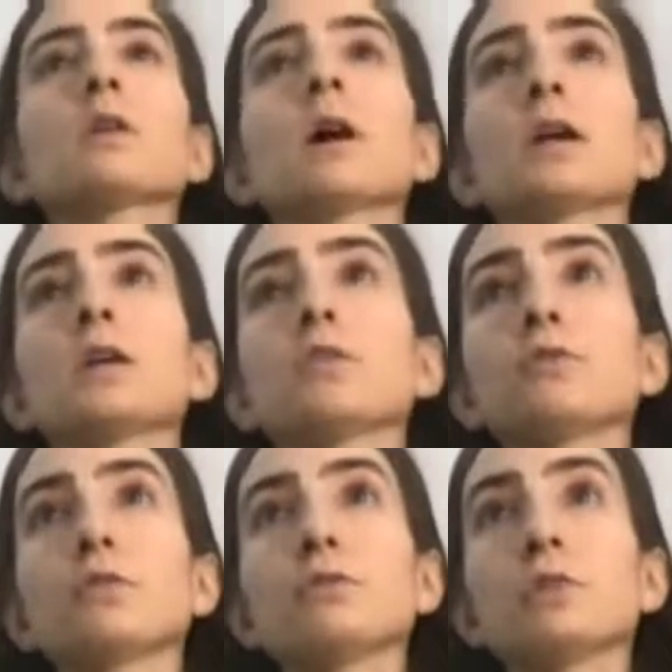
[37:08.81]
I
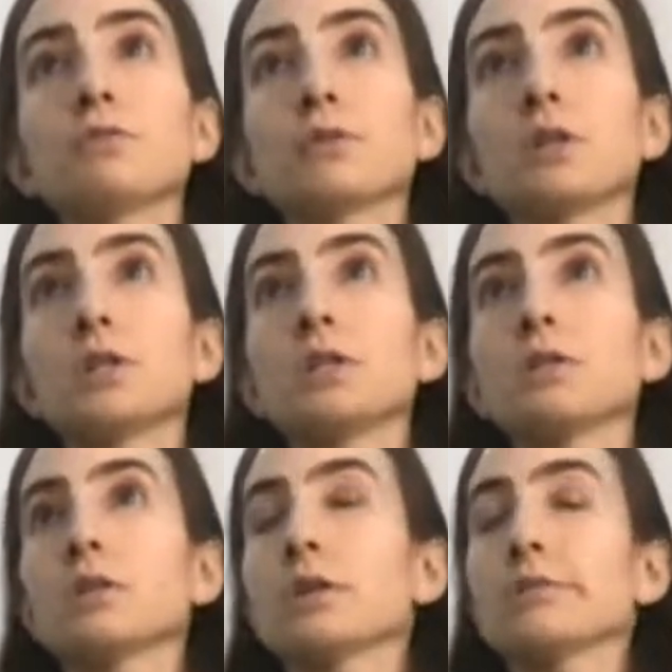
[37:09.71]
interview different
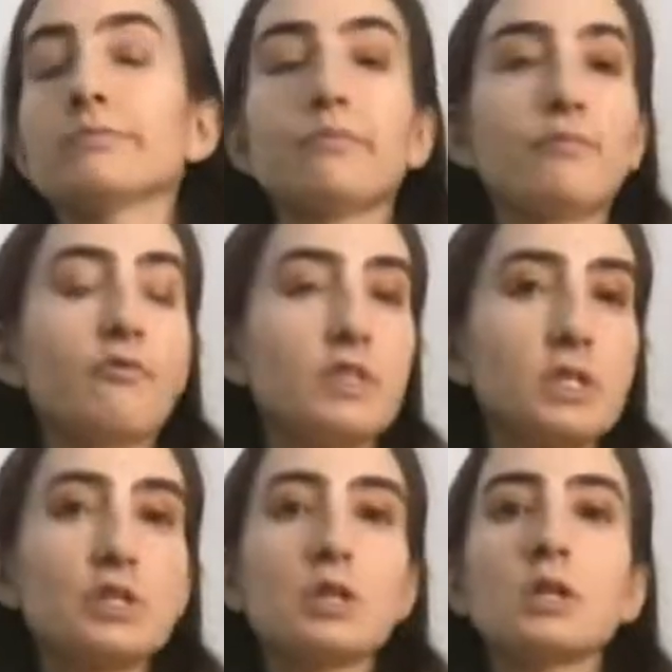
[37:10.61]
uh,
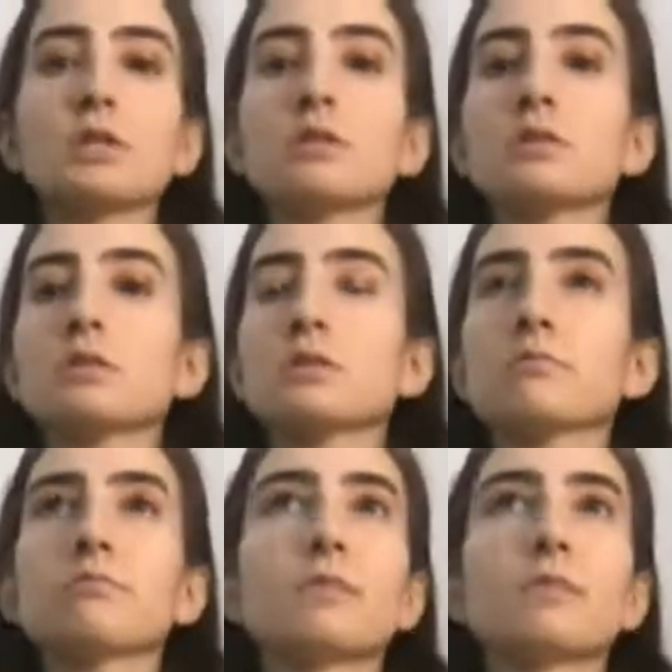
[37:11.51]
physicians,